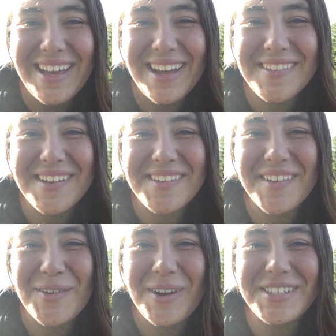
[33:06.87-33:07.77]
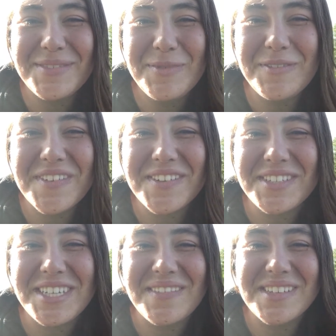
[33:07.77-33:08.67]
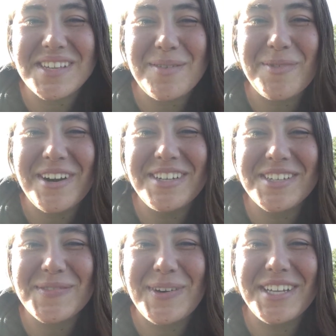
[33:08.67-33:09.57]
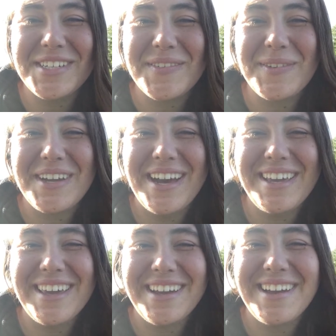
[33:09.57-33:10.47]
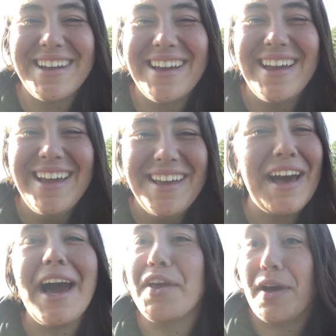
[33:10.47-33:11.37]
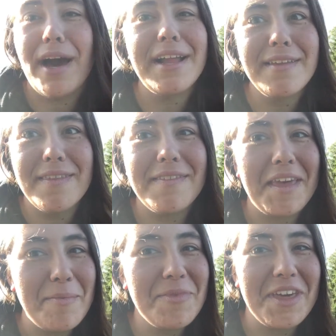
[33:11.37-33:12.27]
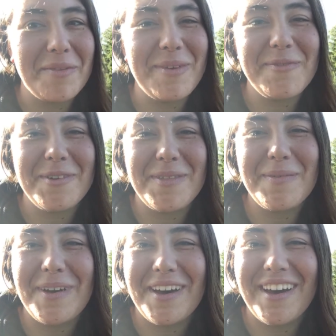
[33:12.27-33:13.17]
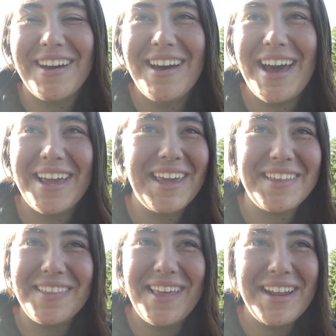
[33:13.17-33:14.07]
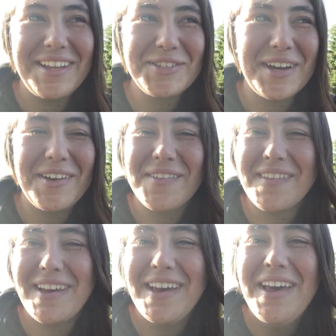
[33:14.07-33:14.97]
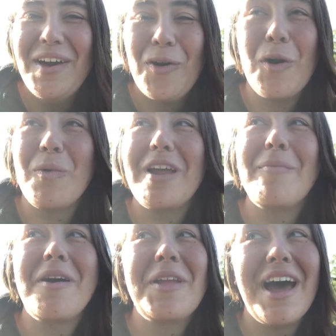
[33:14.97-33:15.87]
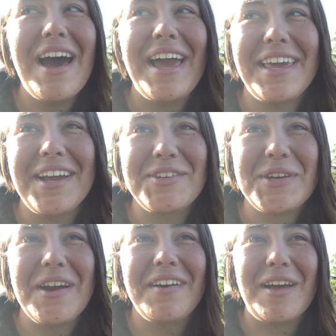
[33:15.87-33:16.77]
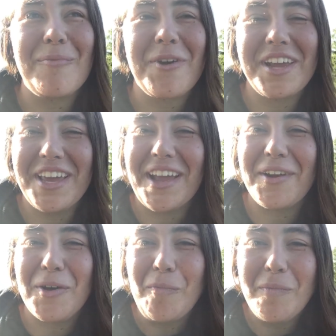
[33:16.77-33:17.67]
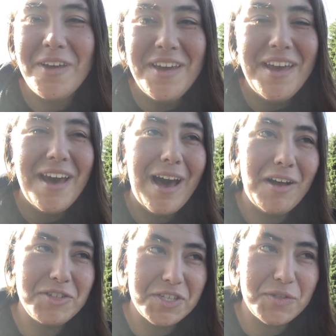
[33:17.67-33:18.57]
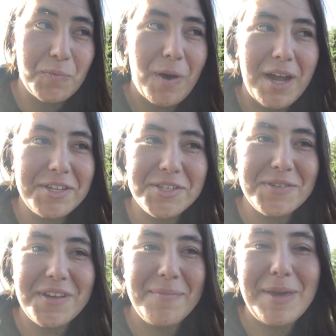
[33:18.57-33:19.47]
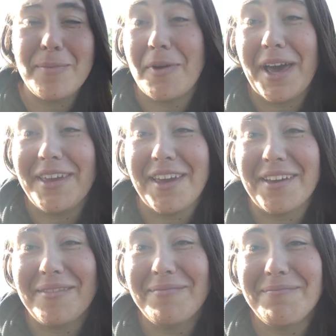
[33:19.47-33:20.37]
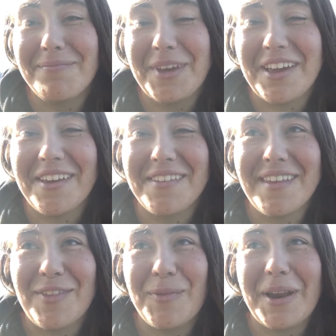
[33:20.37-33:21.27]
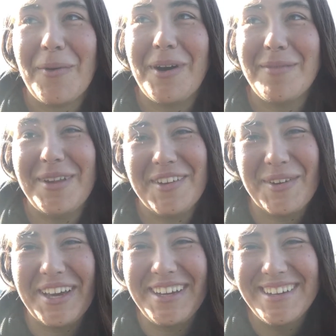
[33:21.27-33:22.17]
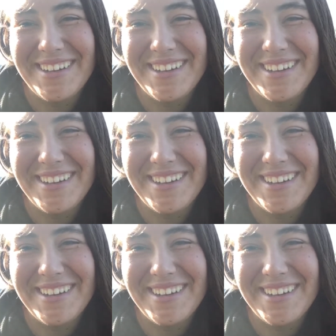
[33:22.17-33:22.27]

I seriously don't watch movies or TVs anymore. I just watch everyone hiking. I did the same thing before hiking any trails, or when I'm not hiking a trail and I'm working at home, I'll just watch people hiking because that's what I want to be doing.